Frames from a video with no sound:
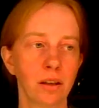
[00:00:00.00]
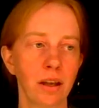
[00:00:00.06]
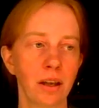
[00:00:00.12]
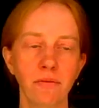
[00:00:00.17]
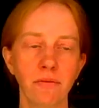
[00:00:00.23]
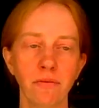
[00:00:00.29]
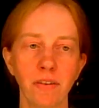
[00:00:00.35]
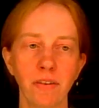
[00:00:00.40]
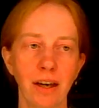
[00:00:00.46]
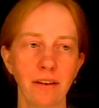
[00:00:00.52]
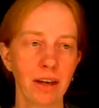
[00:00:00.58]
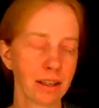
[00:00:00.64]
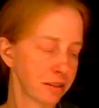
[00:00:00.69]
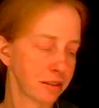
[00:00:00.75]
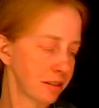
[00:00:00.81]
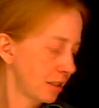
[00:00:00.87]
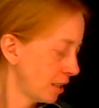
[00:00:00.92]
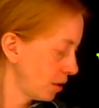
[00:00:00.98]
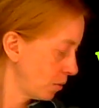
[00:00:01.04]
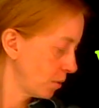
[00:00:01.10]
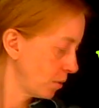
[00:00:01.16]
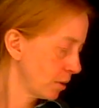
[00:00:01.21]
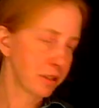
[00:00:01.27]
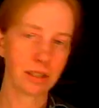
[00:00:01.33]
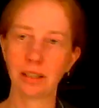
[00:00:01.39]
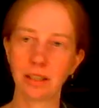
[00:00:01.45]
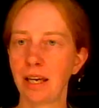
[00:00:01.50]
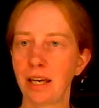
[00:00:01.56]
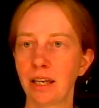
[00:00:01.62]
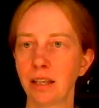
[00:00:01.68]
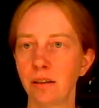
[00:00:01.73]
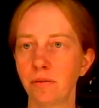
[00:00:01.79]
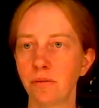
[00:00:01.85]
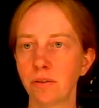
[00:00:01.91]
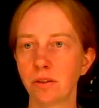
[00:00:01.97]
Okay, 5x equals
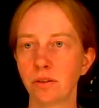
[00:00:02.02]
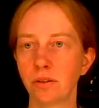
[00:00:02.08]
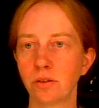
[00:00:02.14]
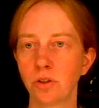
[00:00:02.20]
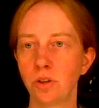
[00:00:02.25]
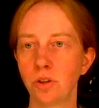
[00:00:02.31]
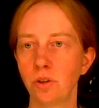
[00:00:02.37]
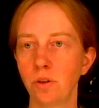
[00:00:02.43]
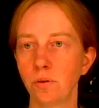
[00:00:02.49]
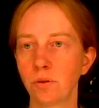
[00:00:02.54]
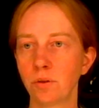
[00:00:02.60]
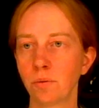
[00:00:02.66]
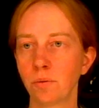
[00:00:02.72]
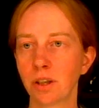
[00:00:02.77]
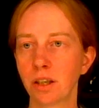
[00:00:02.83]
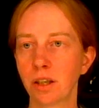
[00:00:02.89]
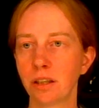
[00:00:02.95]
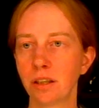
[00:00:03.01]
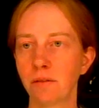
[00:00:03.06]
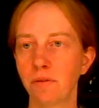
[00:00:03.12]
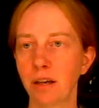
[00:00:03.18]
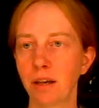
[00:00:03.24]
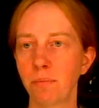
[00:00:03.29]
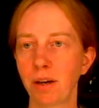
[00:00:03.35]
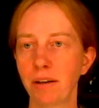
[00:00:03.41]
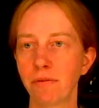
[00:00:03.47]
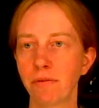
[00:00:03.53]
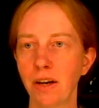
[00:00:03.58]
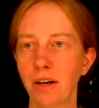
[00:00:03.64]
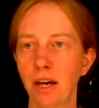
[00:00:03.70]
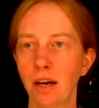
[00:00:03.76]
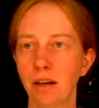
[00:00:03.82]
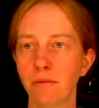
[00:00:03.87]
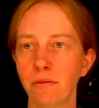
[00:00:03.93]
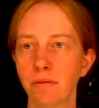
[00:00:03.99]
negative 2. So we're going to divide by
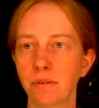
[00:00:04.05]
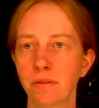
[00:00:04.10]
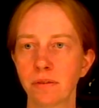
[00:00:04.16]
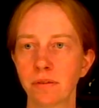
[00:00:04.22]
5